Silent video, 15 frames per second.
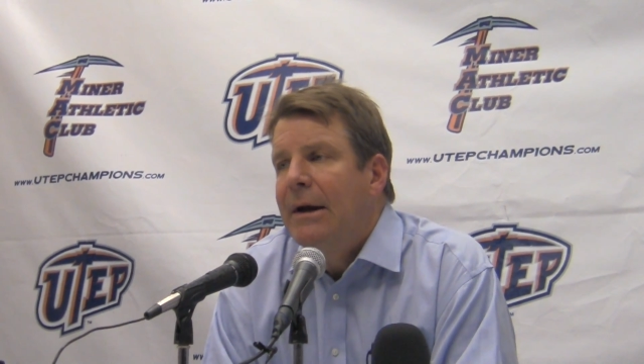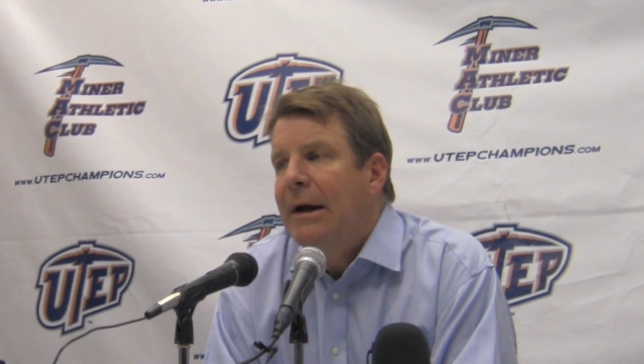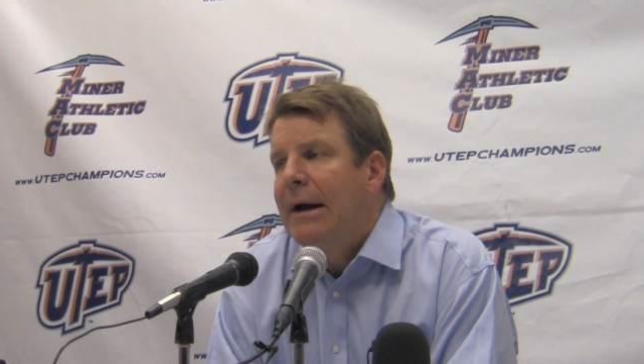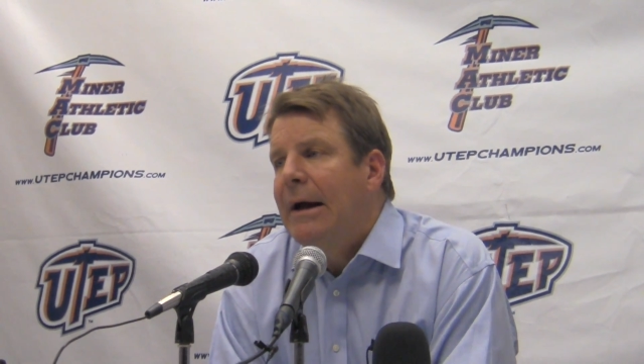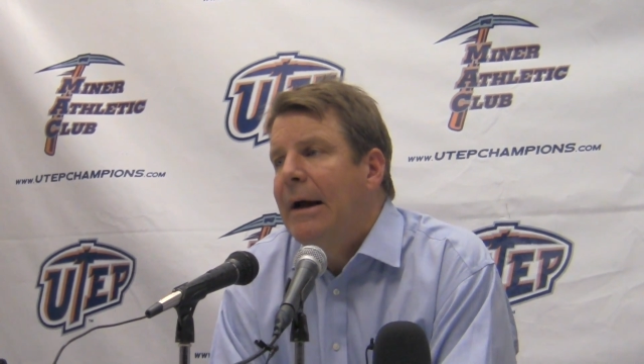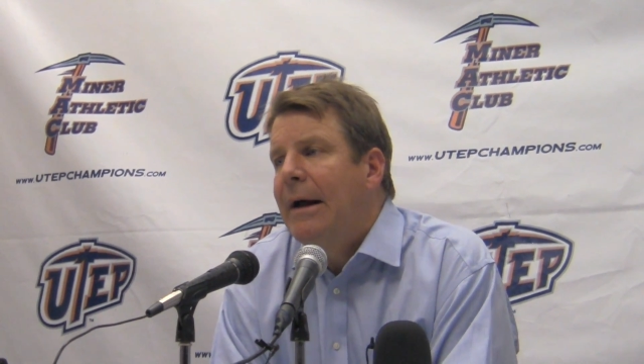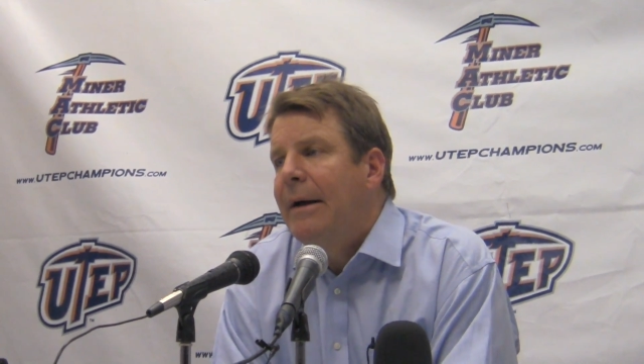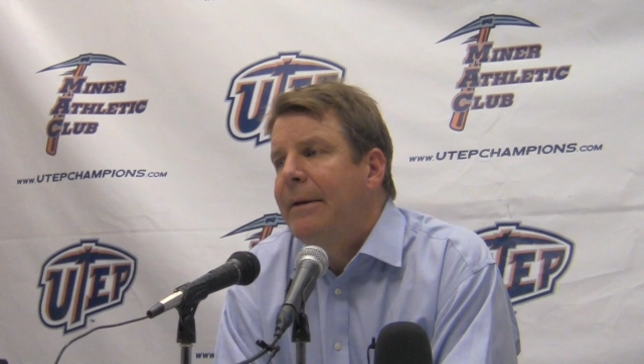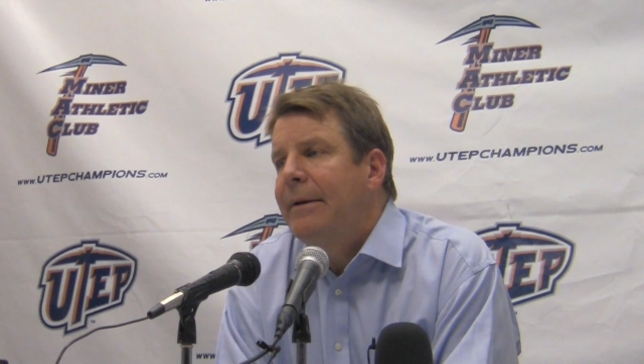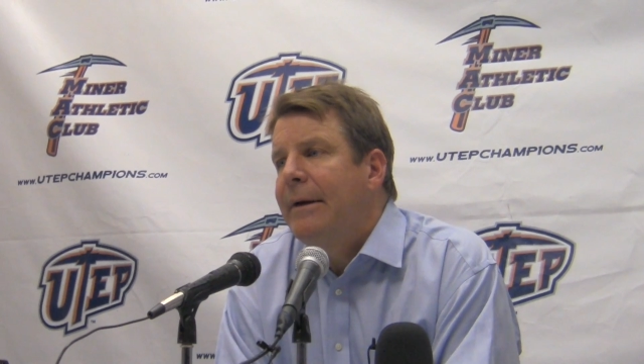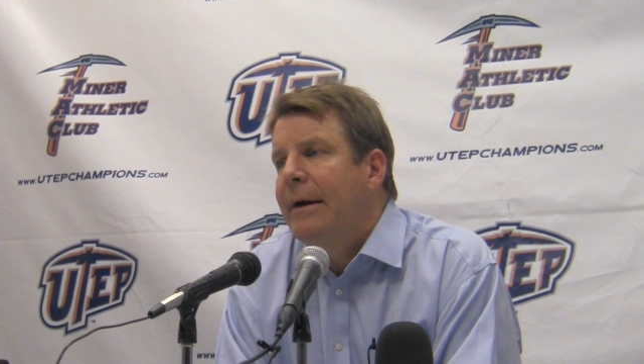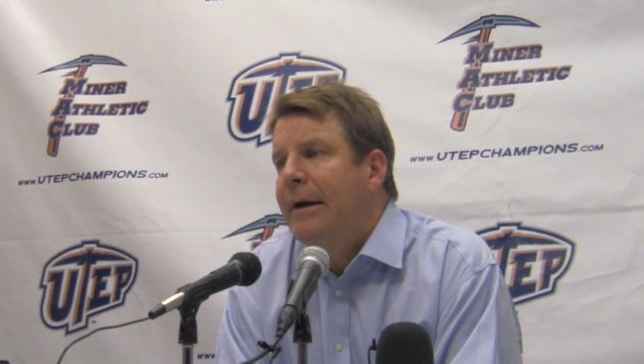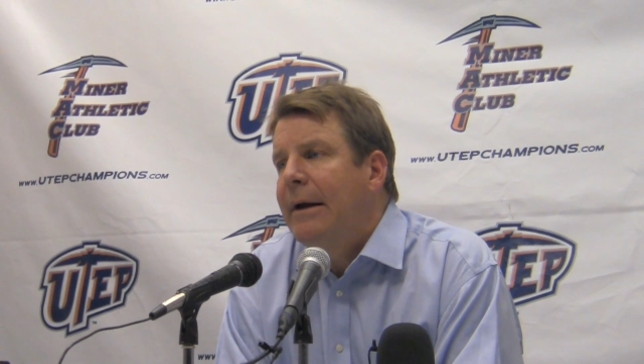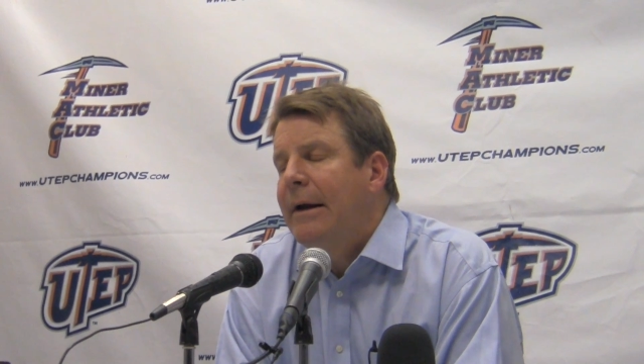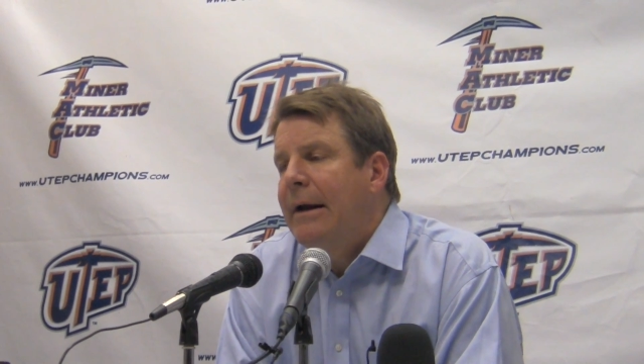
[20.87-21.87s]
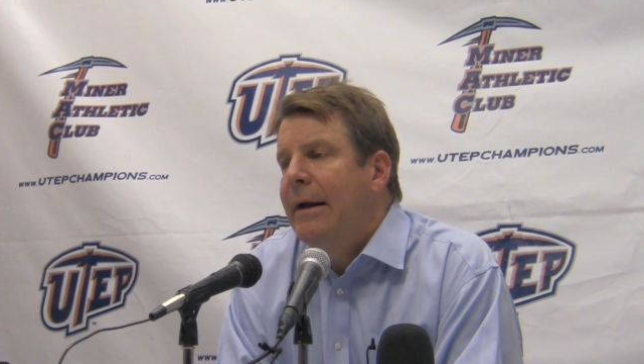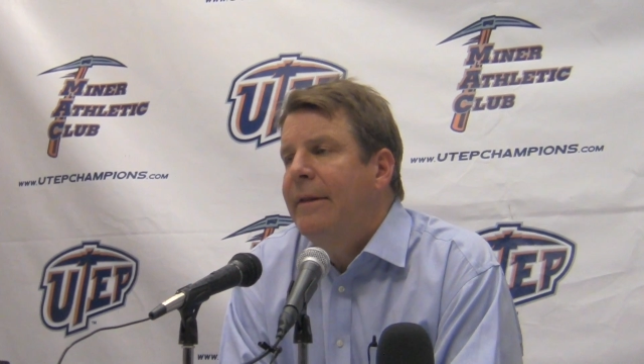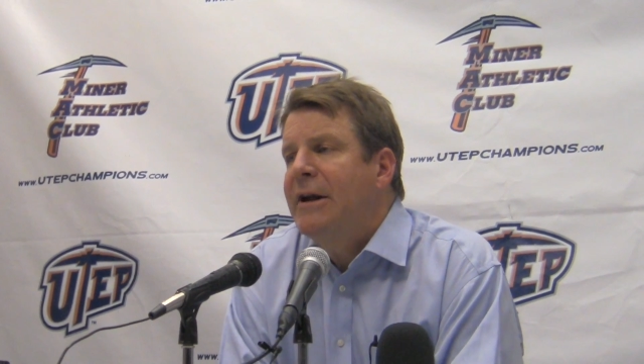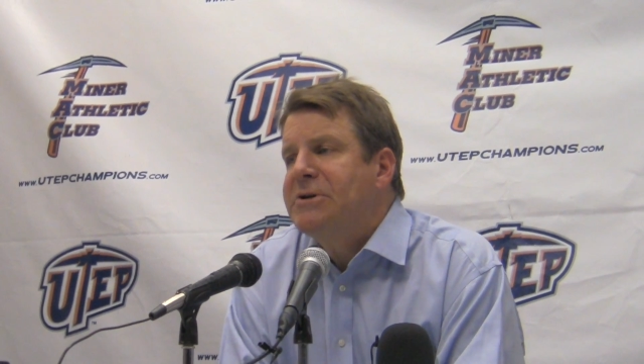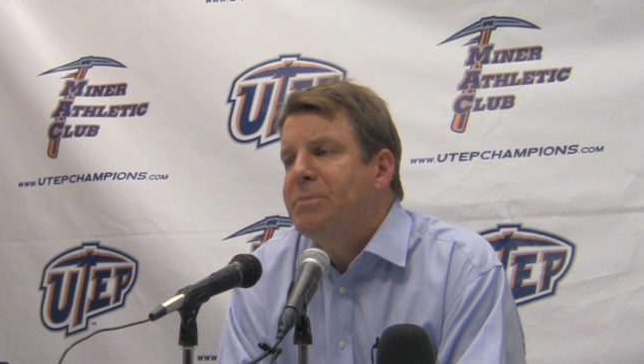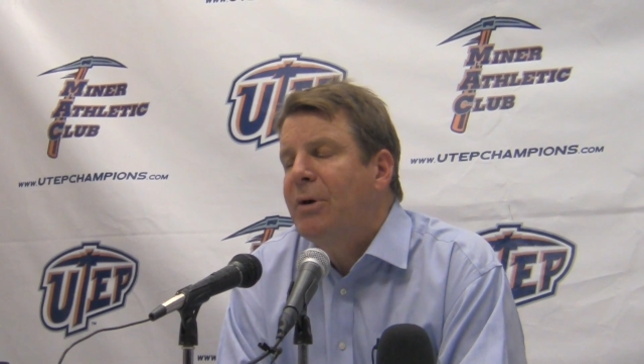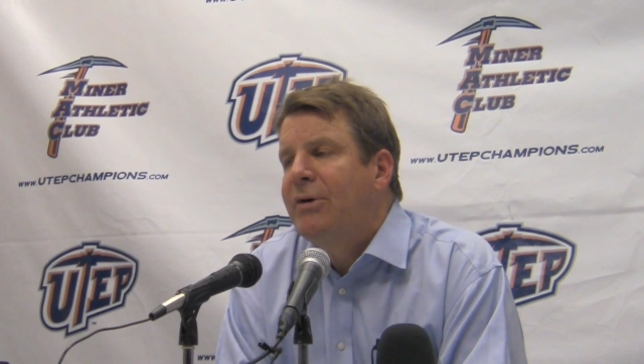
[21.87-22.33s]
In
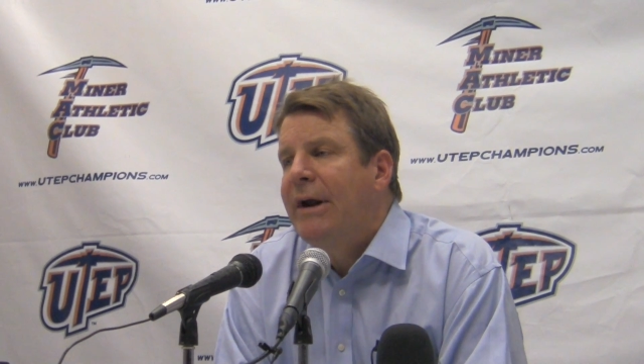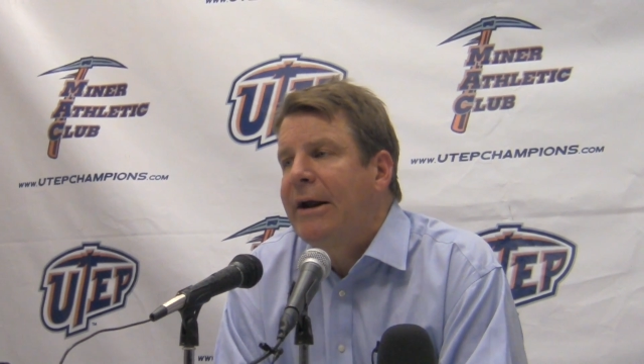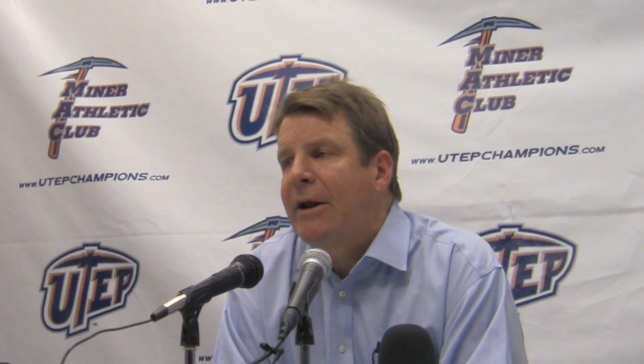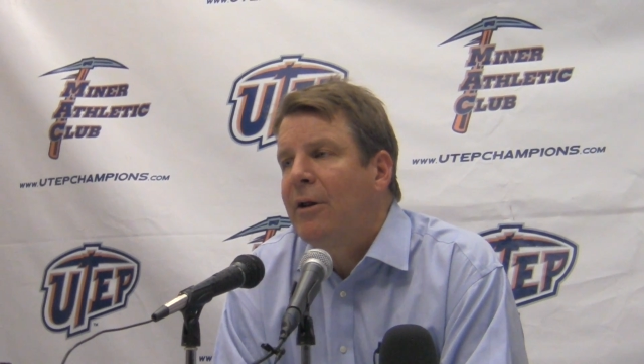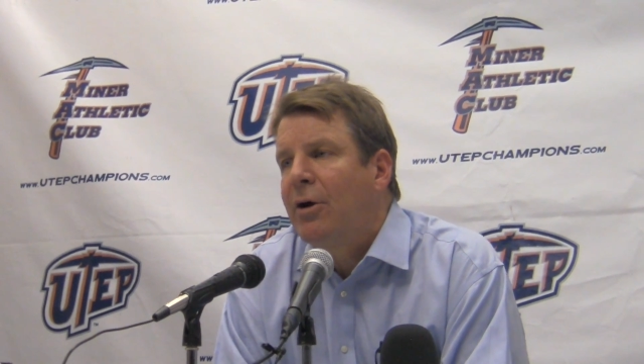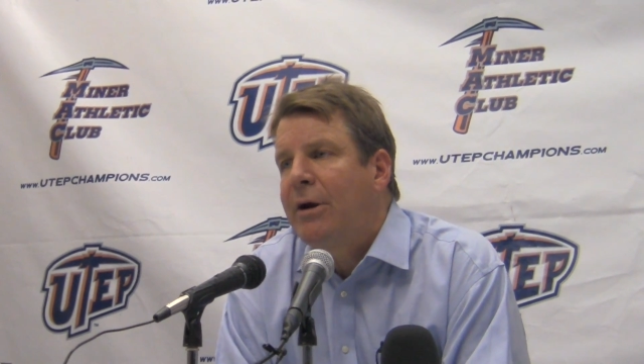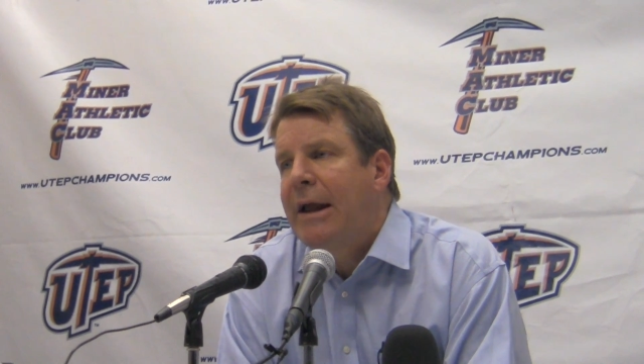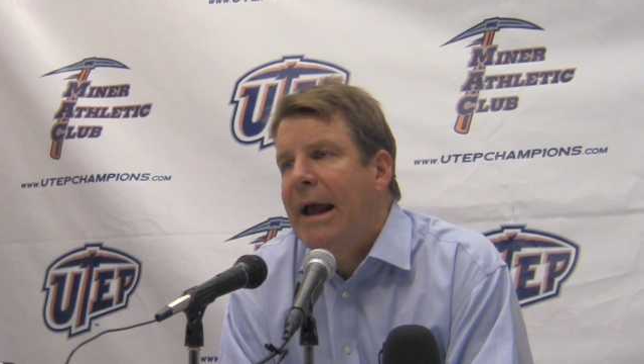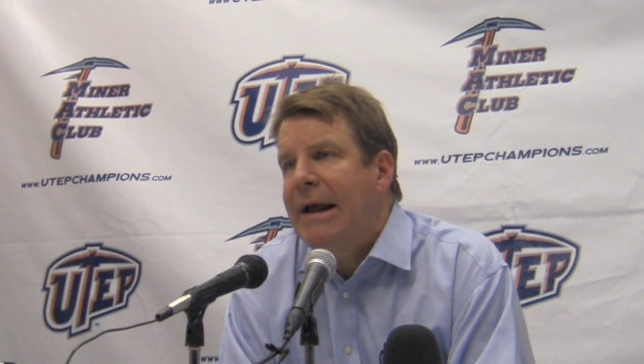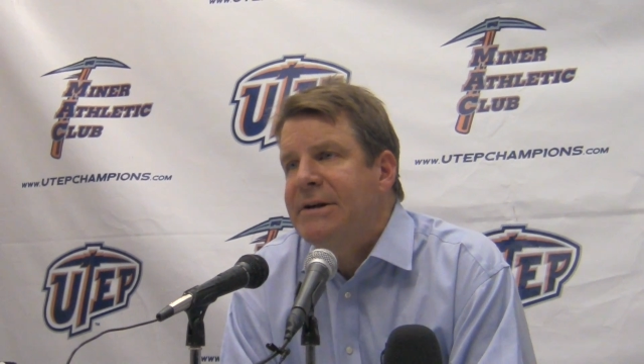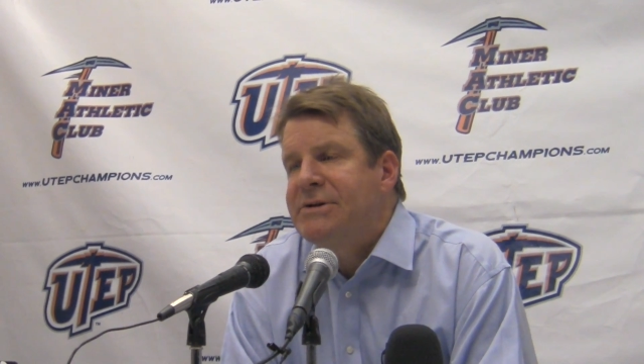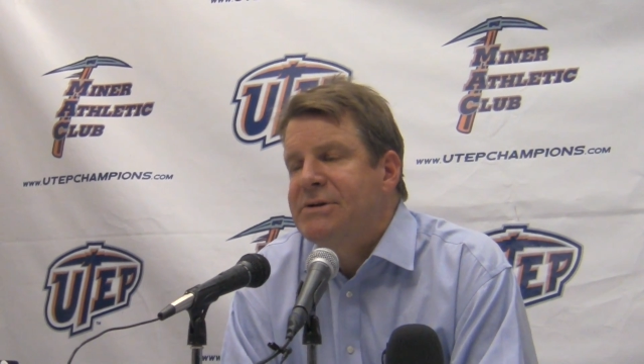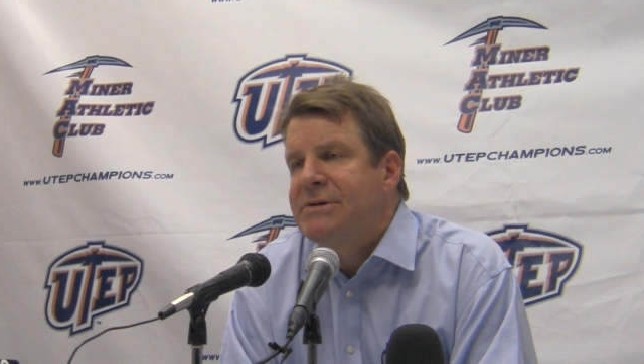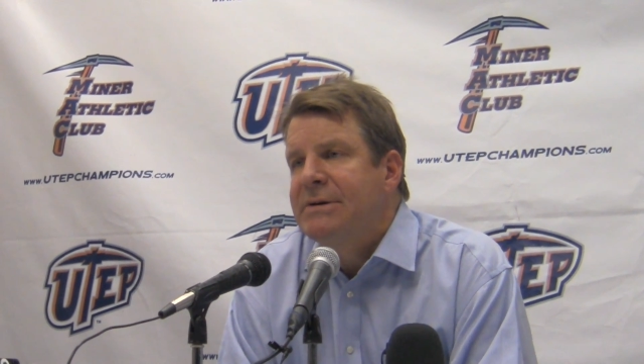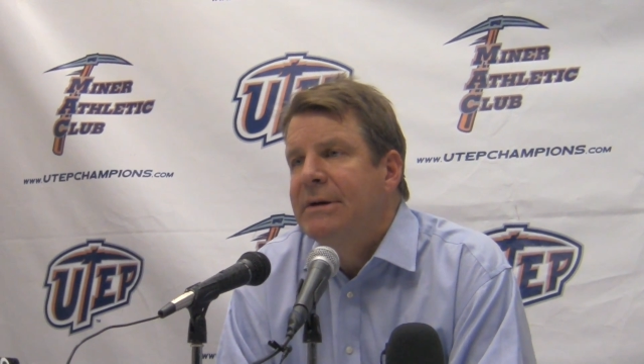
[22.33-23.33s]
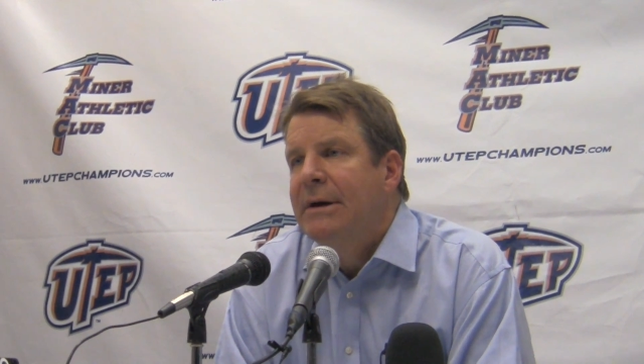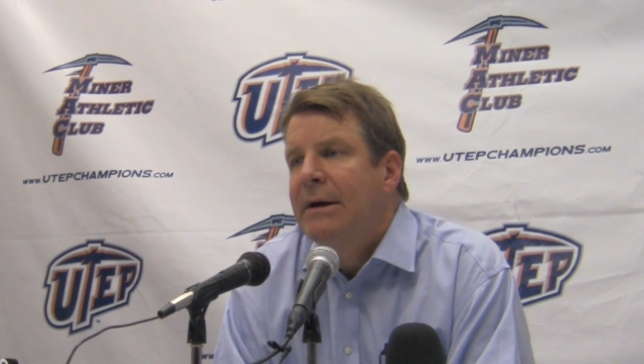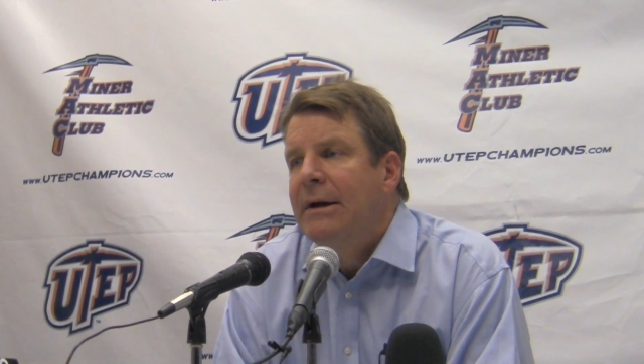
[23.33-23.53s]
this particular case,